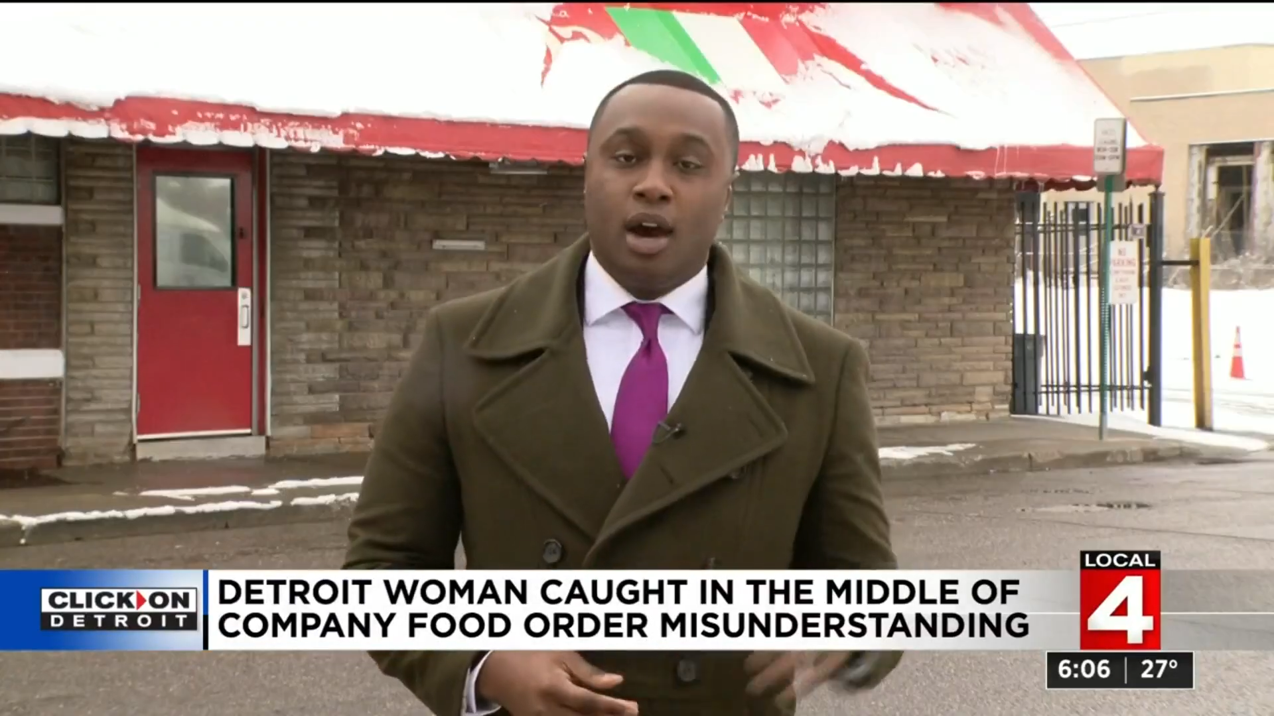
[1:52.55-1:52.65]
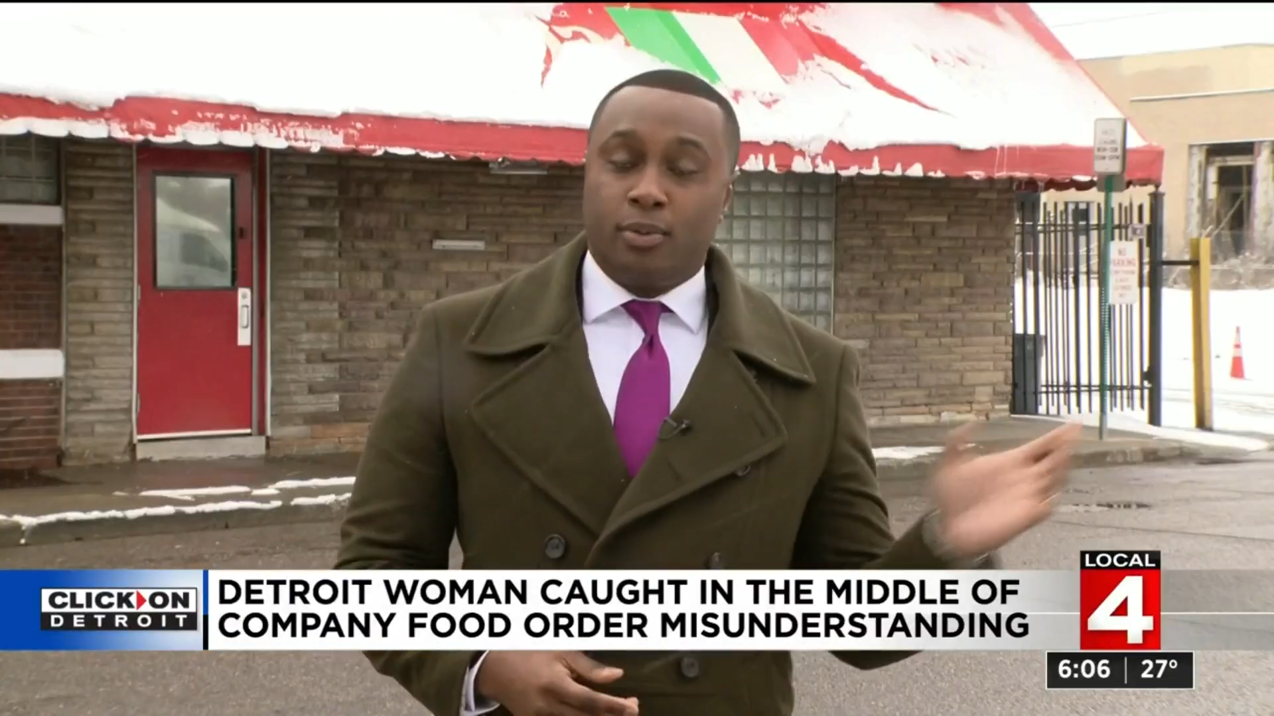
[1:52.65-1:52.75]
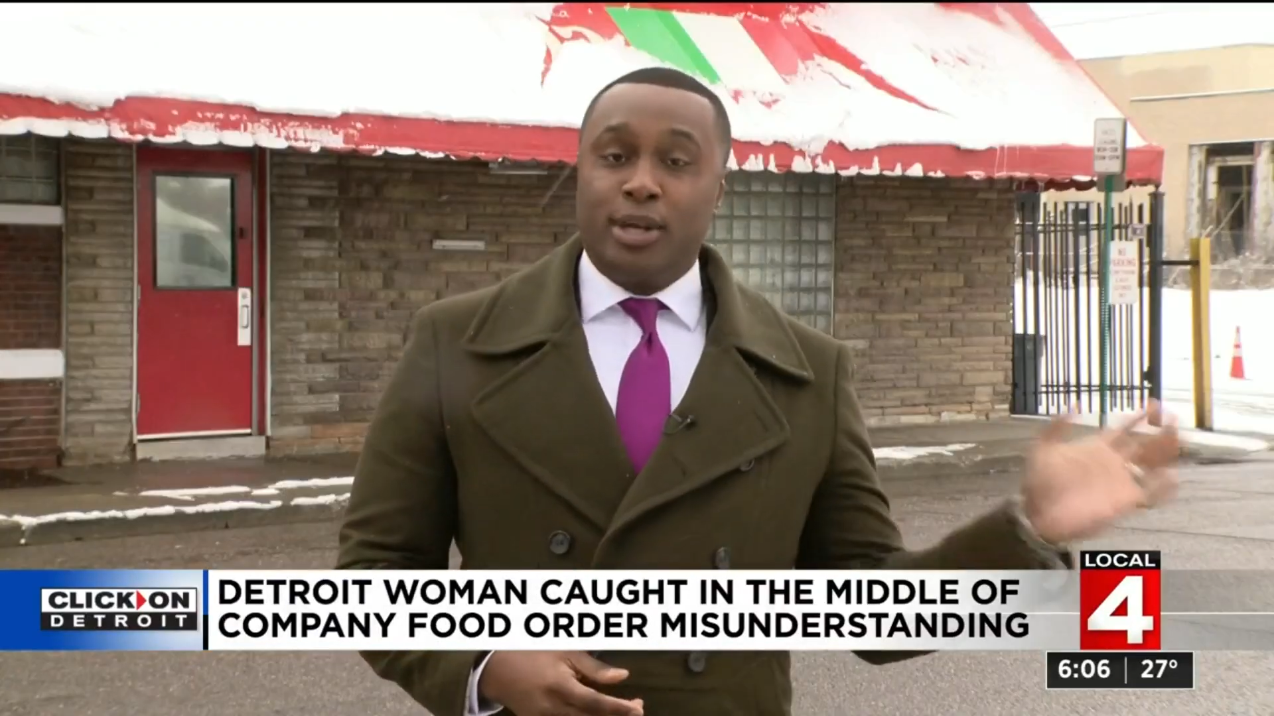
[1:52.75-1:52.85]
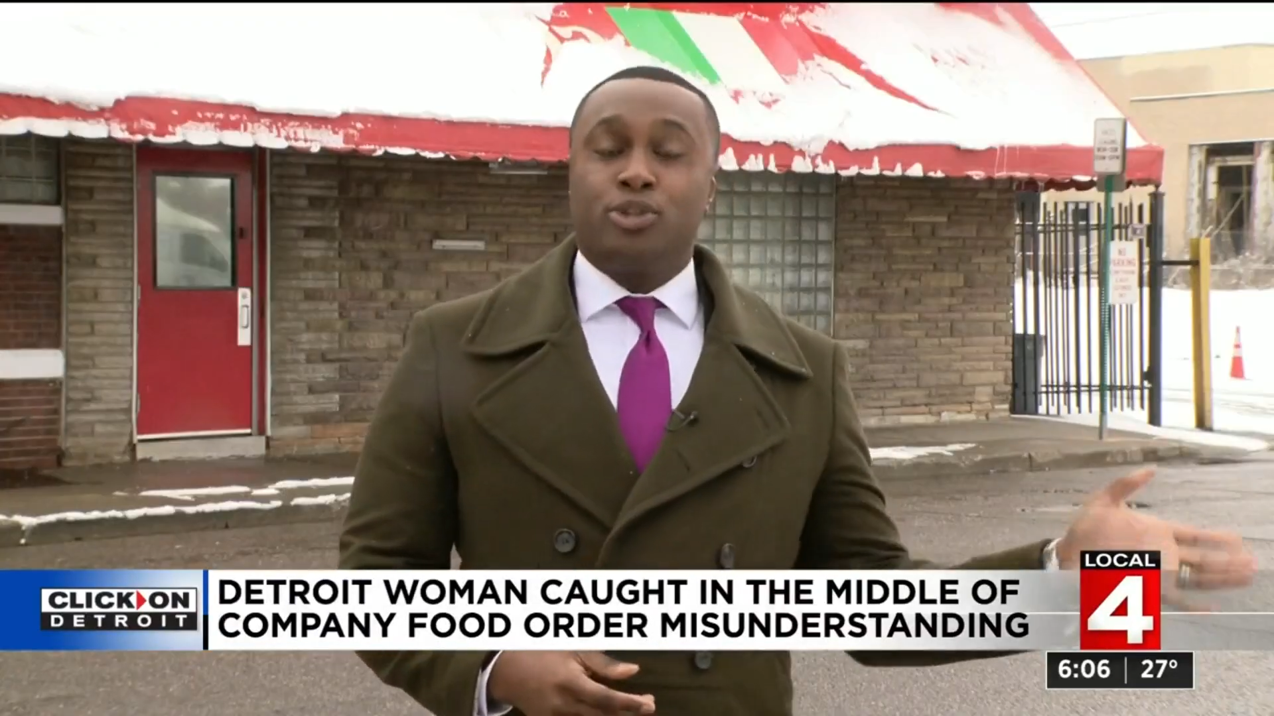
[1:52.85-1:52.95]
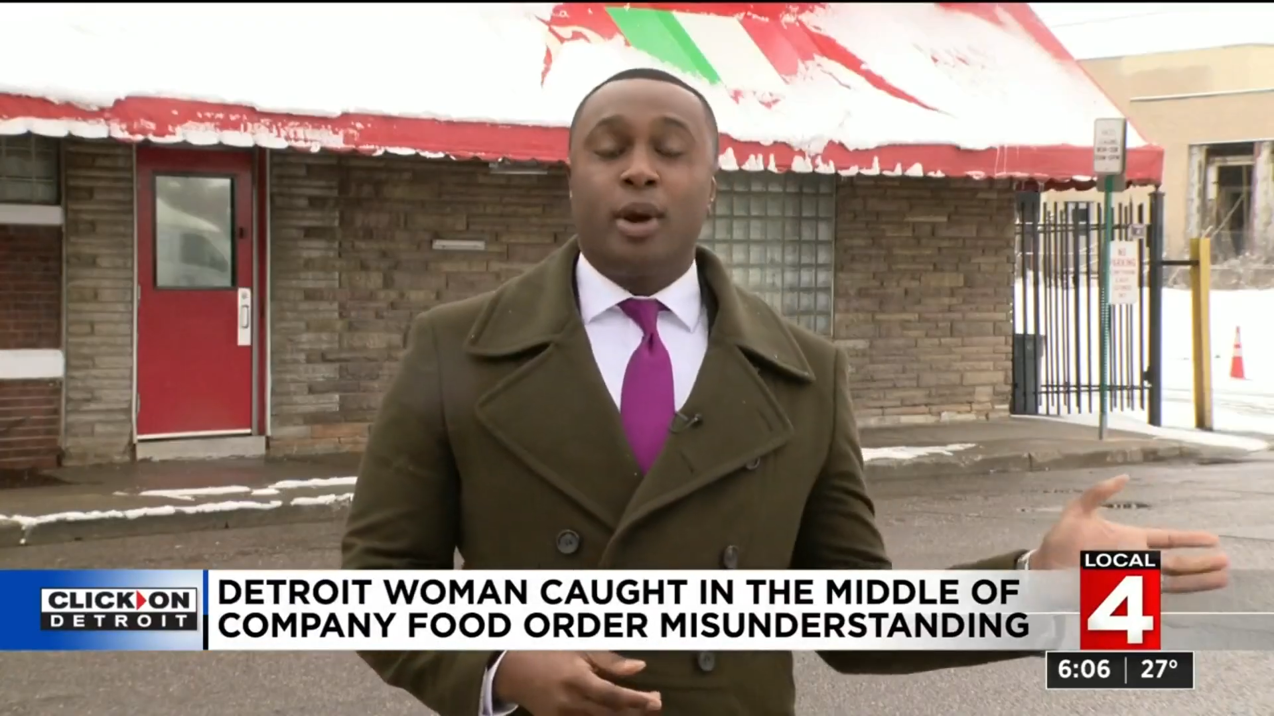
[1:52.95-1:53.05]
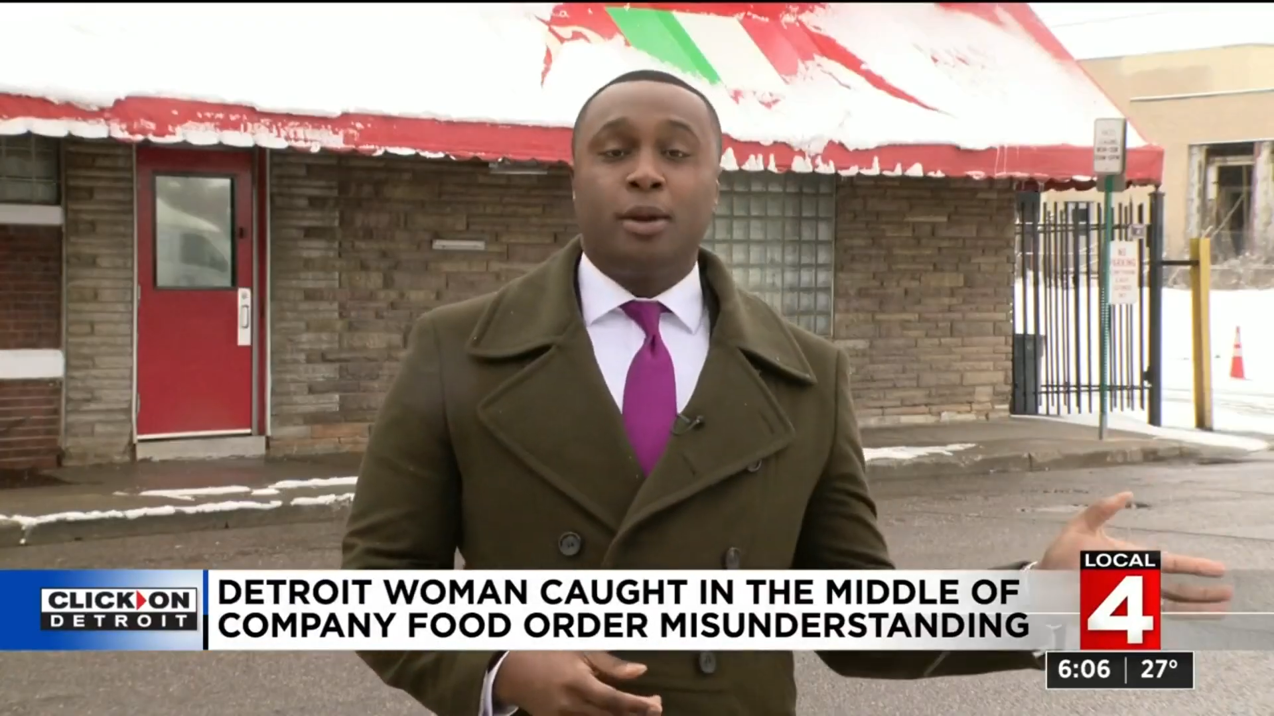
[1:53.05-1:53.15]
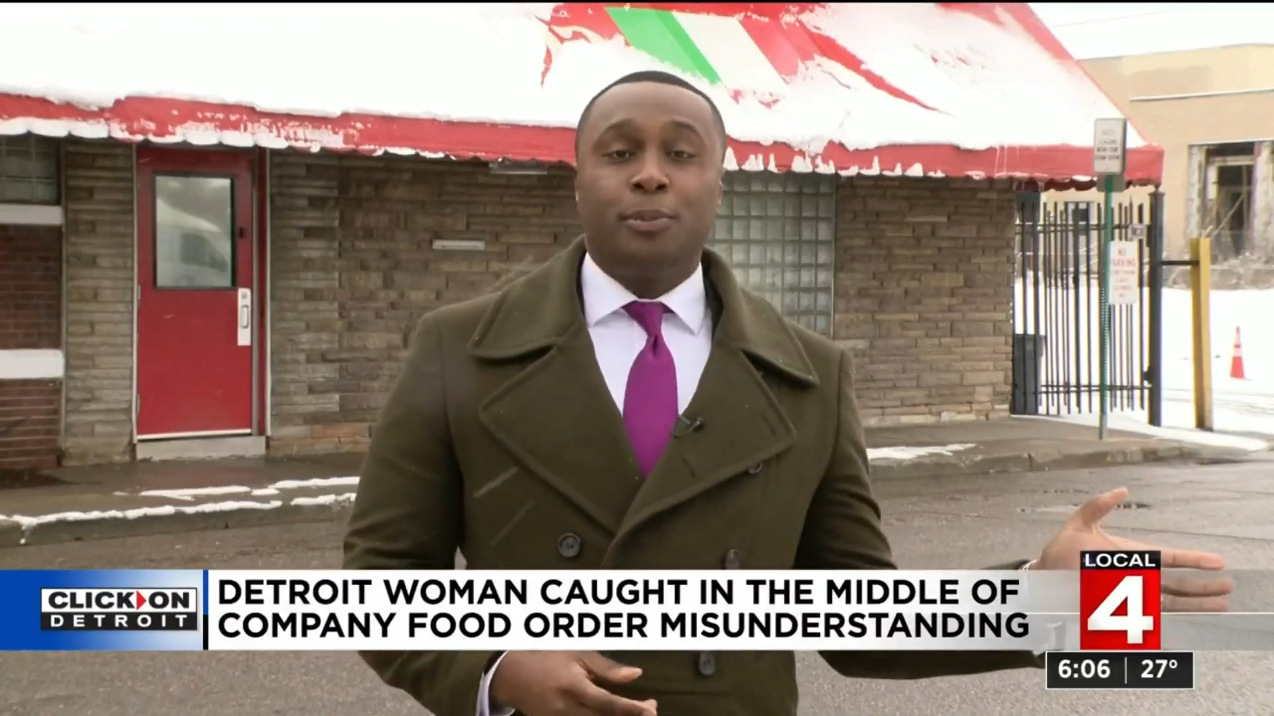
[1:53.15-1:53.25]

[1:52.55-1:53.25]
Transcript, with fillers: A restaurant